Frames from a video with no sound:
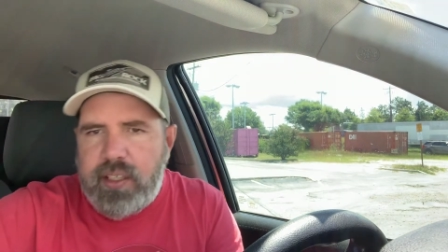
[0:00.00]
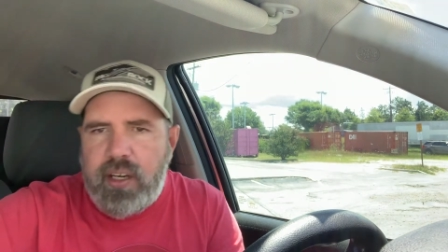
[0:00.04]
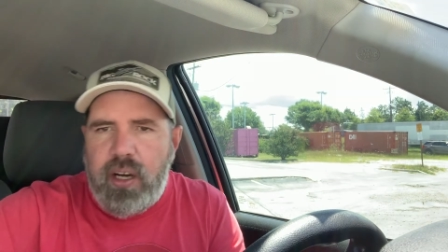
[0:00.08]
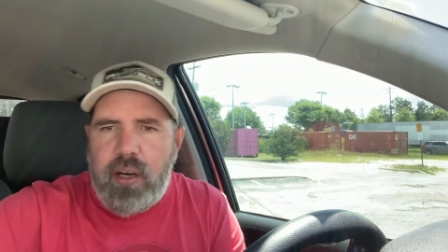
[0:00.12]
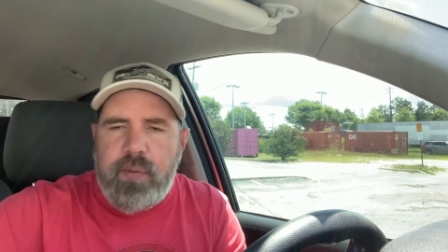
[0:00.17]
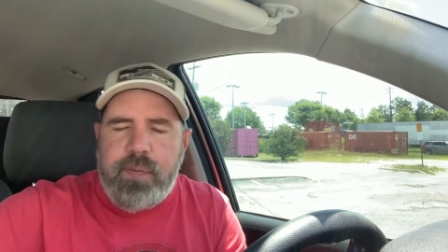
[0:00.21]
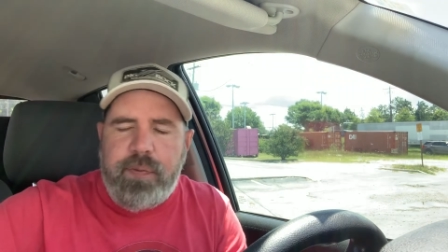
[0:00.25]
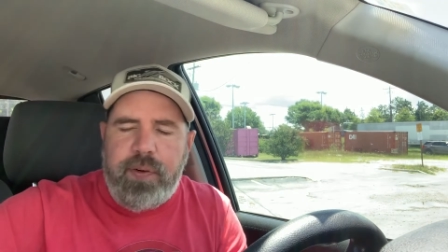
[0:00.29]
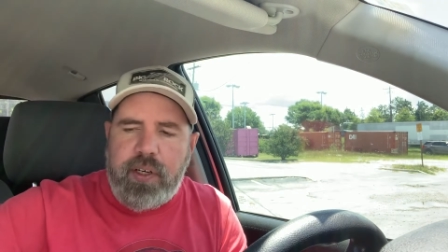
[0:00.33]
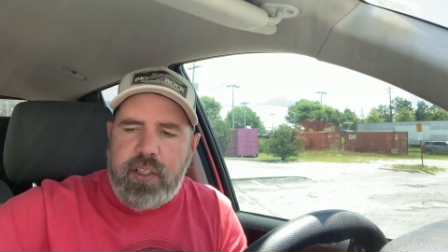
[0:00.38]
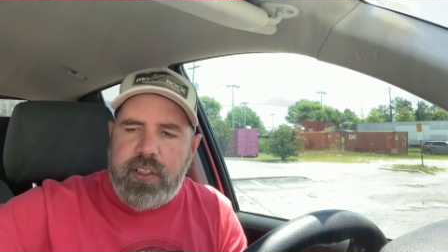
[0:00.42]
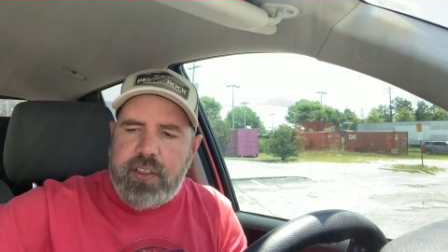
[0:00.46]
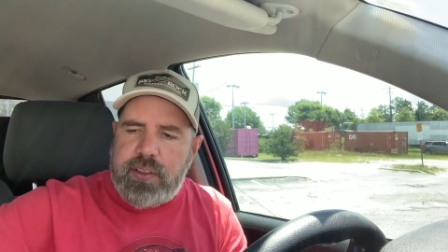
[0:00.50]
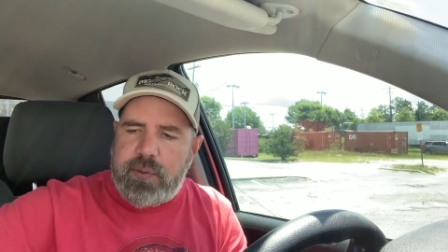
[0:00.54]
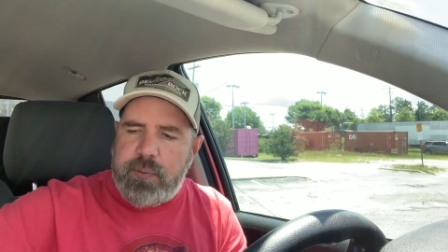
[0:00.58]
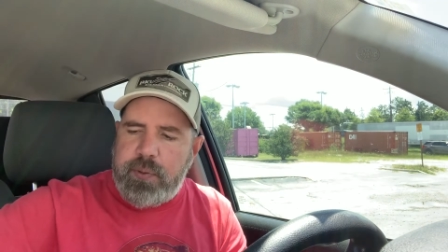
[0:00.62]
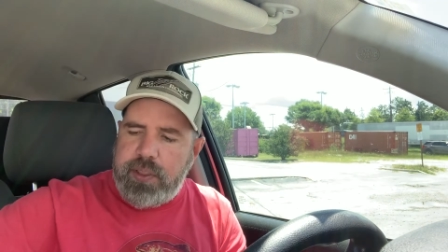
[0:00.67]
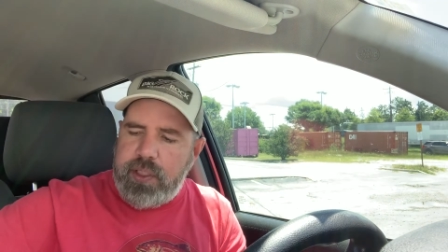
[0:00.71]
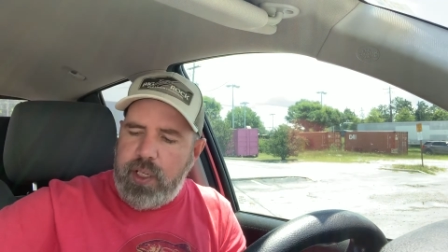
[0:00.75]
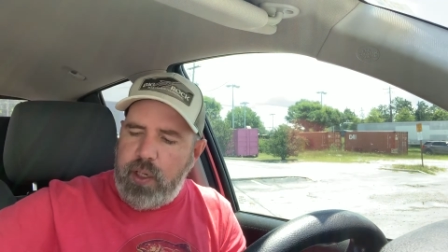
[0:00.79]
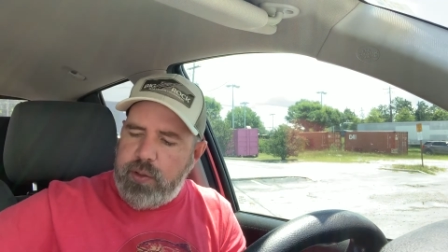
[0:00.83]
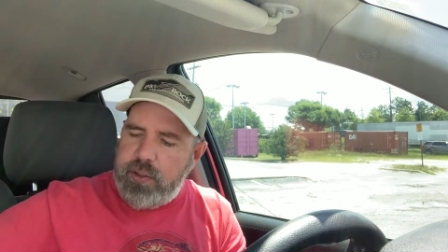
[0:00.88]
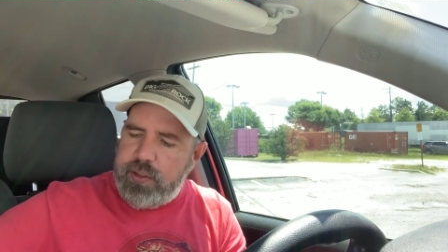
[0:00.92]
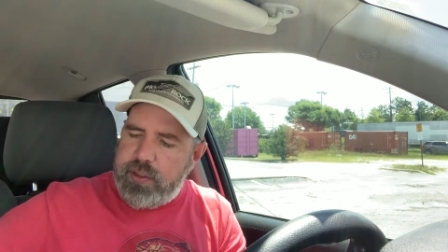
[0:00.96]
dog first,
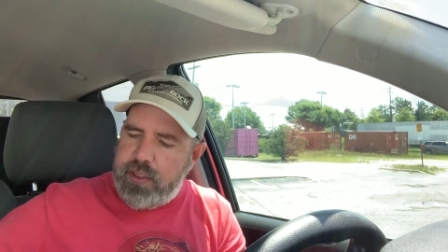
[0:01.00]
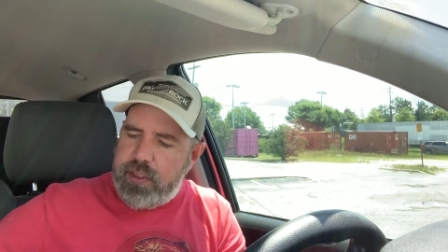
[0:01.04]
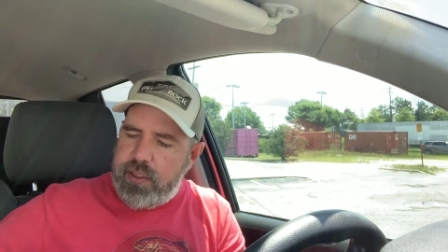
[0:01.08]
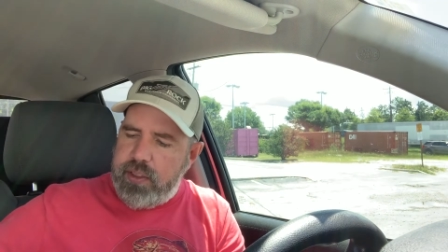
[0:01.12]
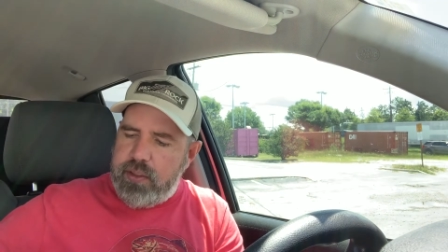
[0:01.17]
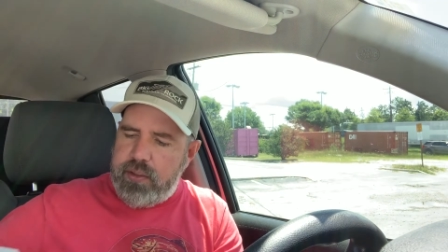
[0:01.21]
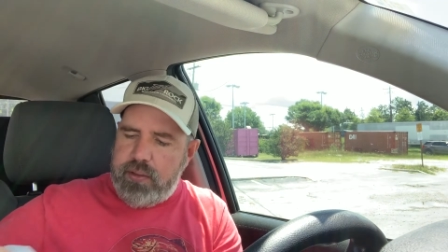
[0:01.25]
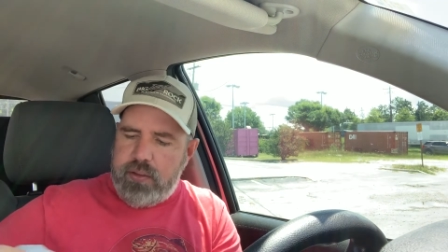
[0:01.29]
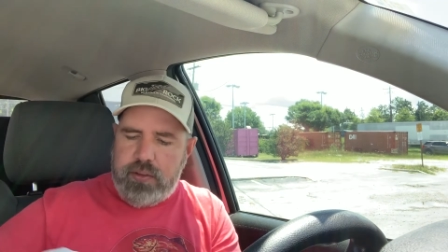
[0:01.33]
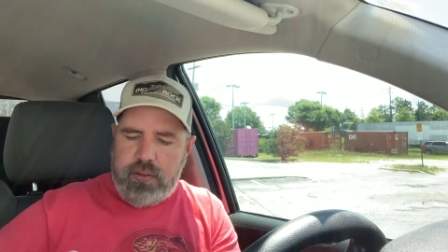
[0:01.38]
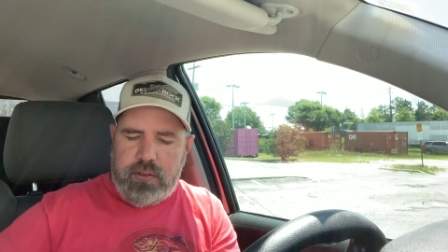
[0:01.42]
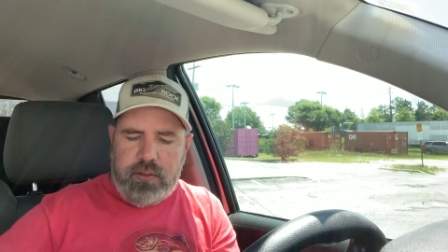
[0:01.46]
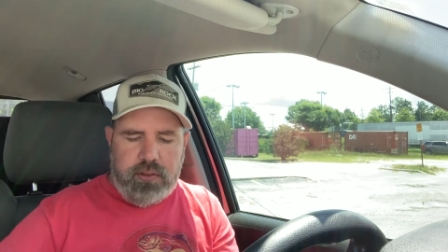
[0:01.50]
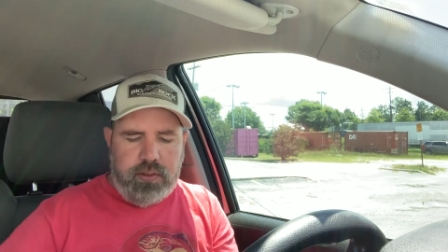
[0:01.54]
we know the deal.